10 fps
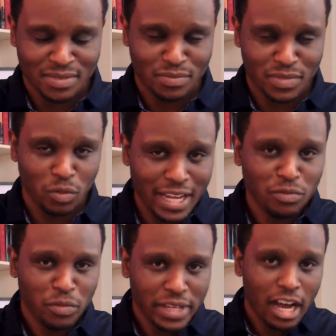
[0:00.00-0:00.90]
But
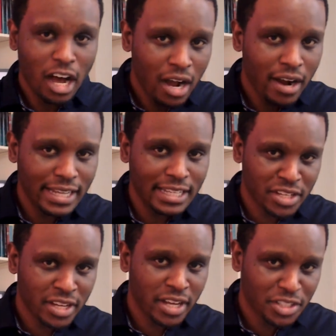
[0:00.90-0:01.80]
when we are in
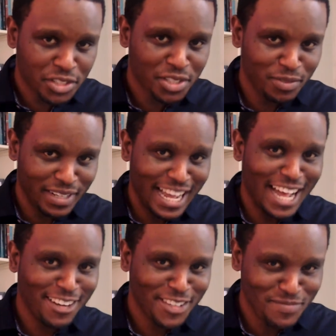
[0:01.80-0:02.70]
touch with
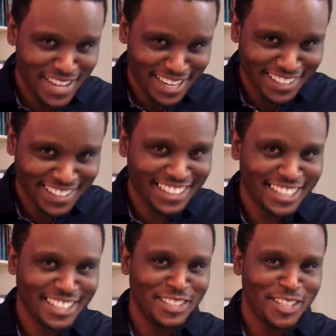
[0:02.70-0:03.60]
our humanity
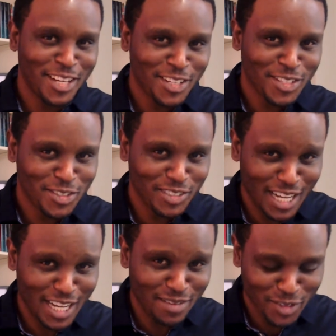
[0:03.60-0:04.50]
and in touch with
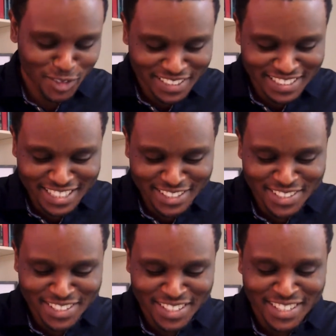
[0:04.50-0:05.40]
our
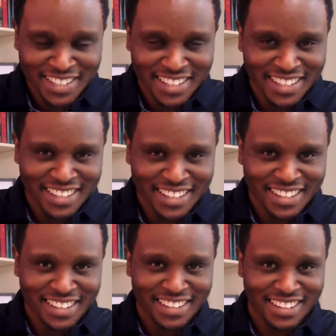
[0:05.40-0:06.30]
brokenness,
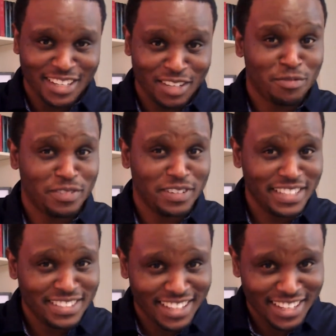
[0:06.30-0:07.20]
it
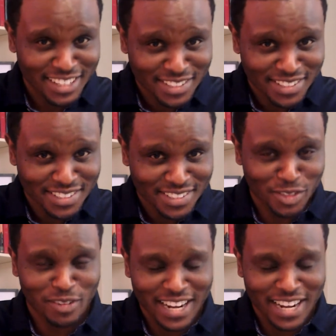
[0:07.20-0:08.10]
frees us to
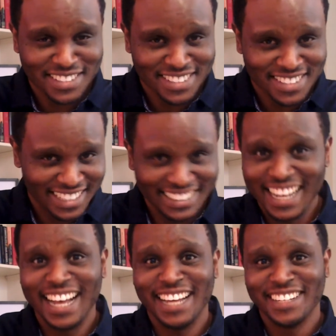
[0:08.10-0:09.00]
rest in
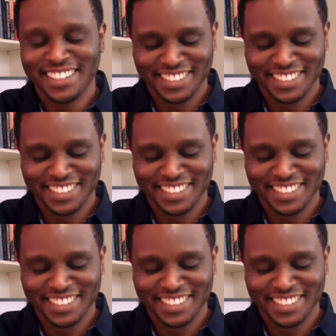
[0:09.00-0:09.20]
God.